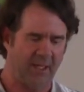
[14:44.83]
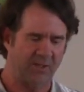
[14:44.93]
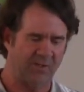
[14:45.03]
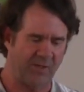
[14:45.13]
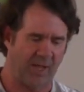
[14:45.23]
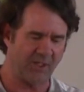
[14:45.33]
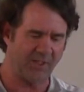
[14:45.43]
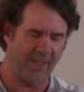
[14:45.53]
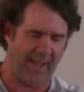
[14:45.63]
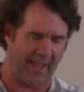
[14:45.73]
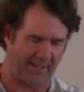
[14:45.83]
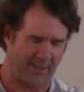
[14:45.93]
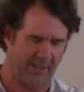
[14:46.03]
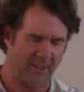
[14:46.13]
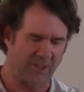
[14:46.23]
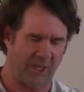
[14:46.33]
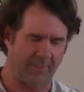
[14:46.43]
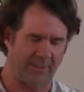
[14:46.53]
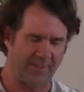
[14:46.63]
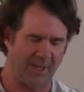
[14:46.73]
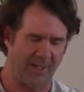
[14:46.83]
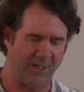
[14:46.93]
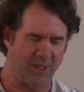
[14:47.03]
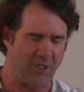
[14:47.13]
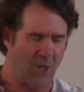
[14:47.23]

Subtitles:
such tack shall be done